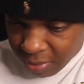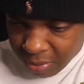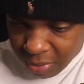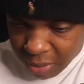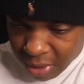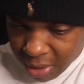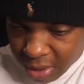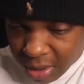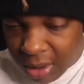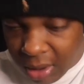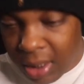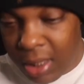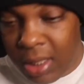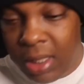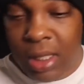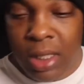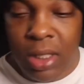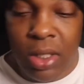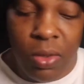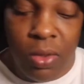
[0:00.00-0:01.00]
But
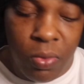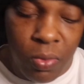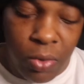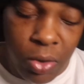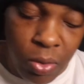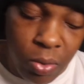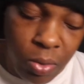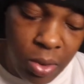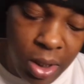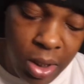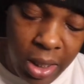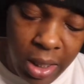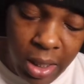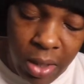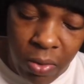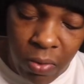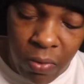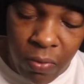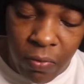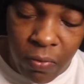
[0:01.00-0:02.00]
this is the real
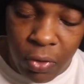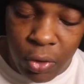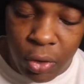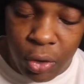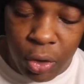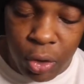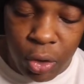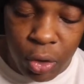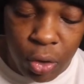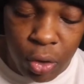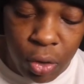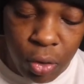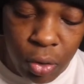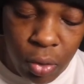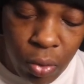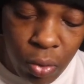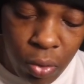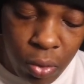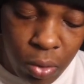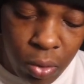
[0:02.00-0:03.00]
deal for
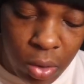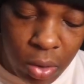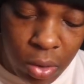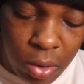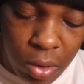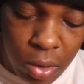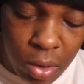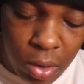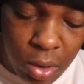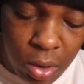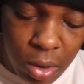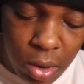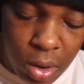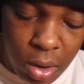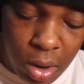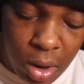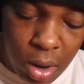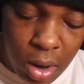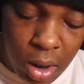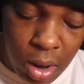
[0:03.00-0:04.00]
sure.
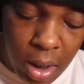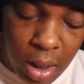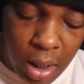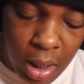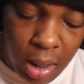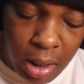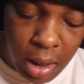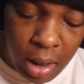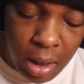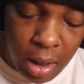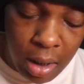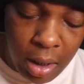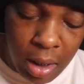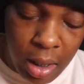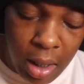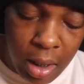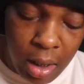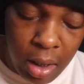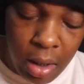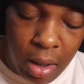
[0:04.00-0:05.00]
I can't
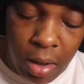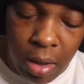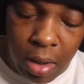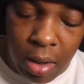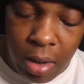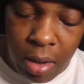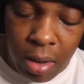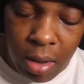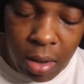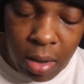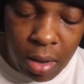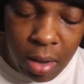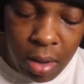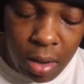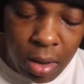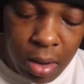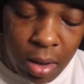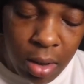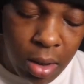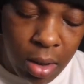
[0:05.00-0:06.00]
lie to y'all.
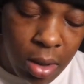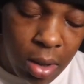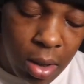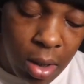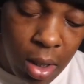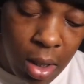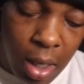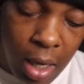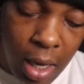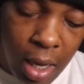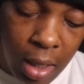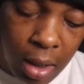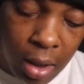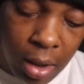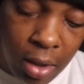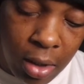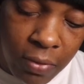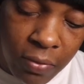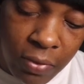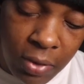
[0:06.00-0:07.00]
I
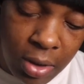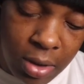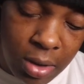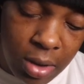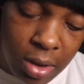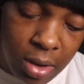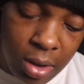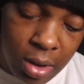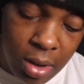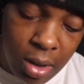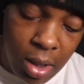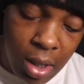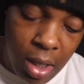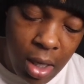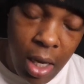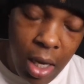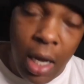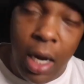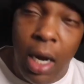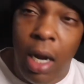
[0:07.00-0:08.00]
love this.
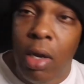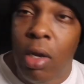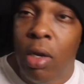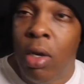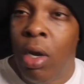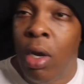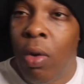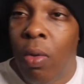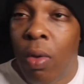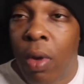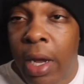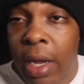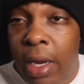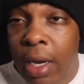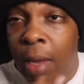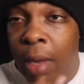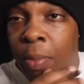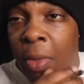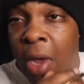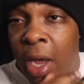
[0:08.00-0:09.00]
Now, you know what?
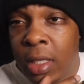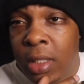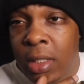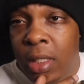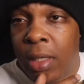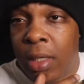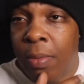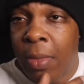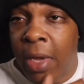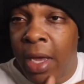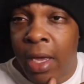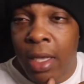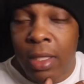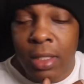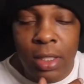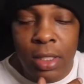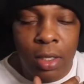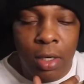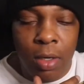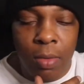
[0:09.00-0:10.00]
I'm actually mad,
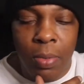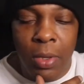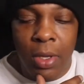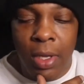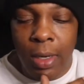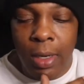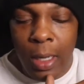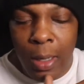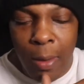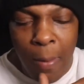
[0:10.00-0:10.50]
TERRAPIN.